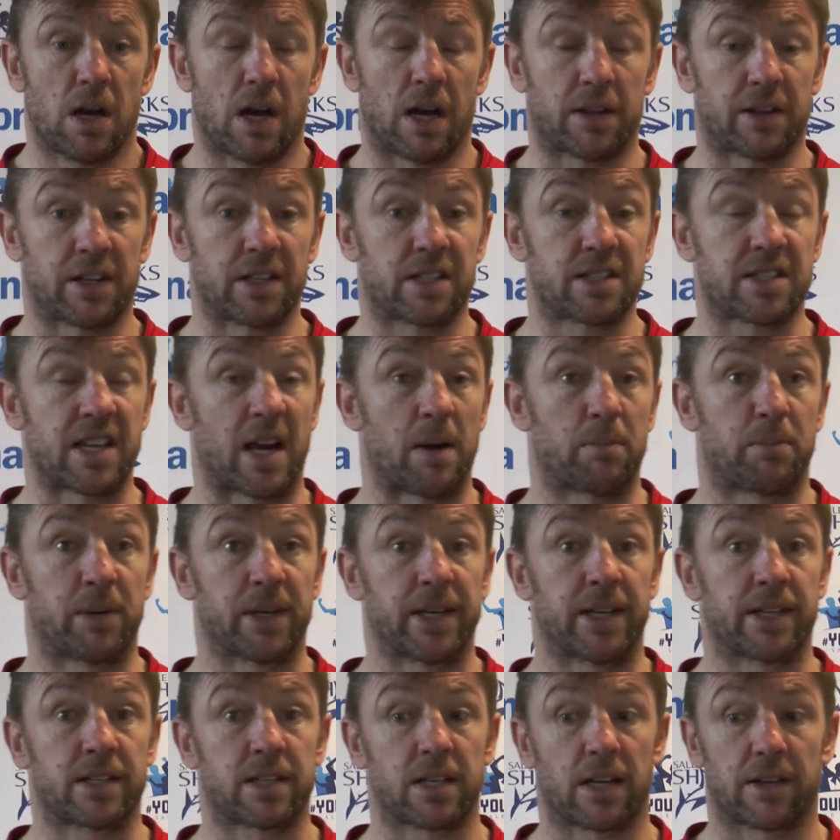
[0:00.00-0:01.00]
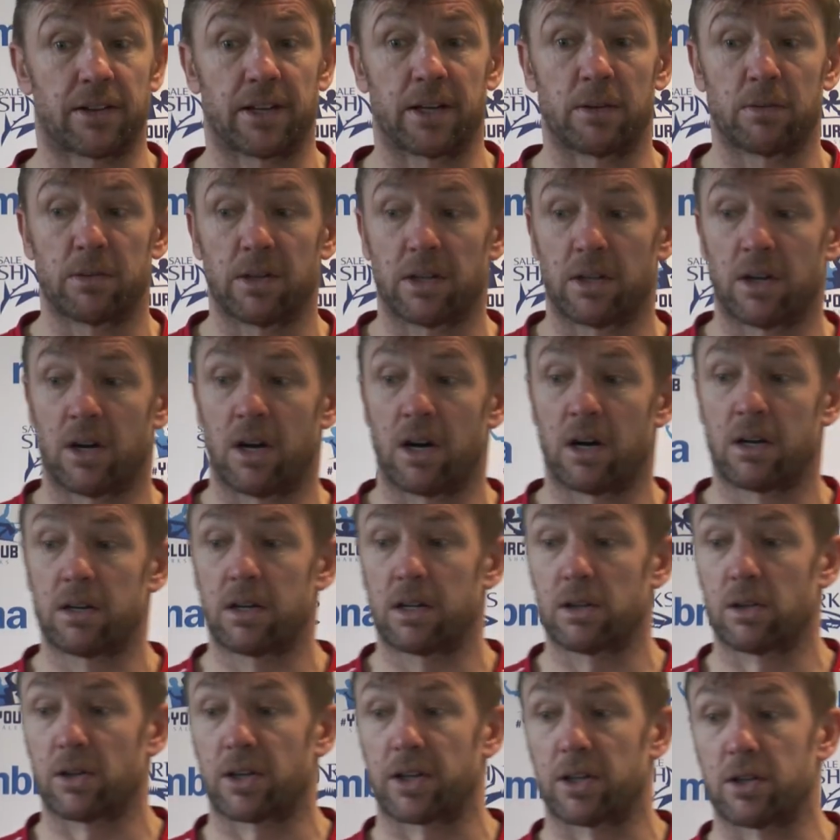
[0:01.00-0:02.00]
I think set piece. I think, you know,
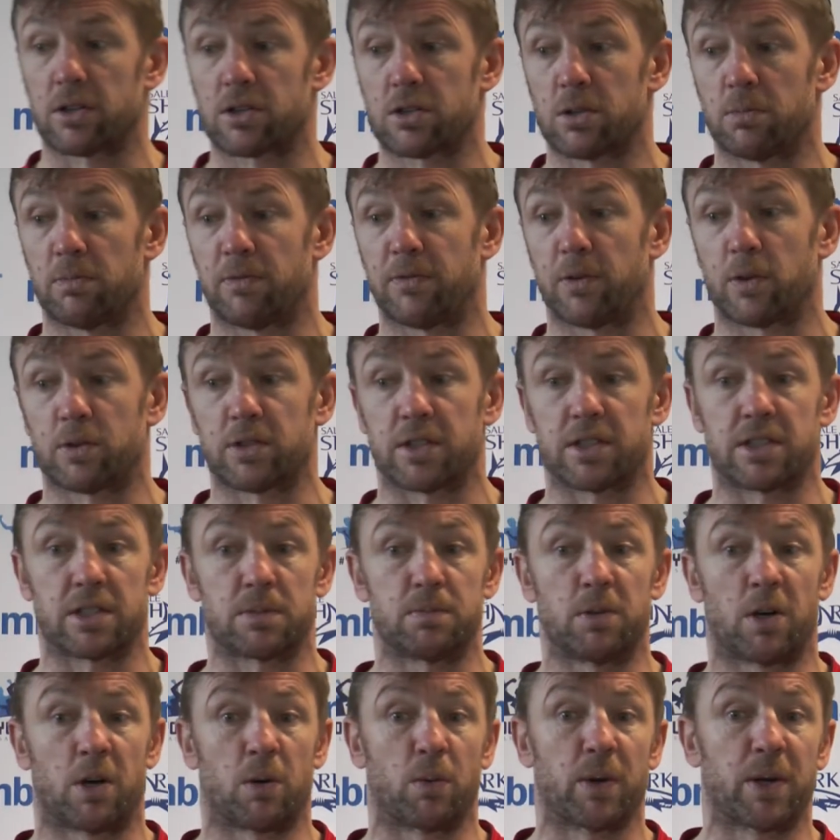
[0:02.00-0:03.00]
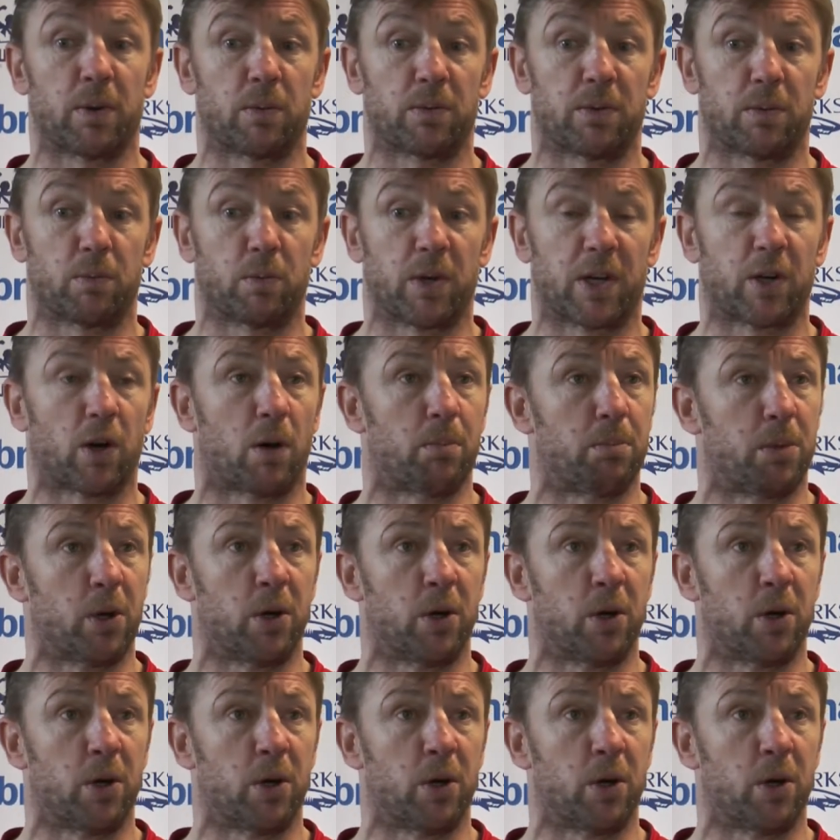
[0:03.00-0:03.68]
looking at some footage this morning, we got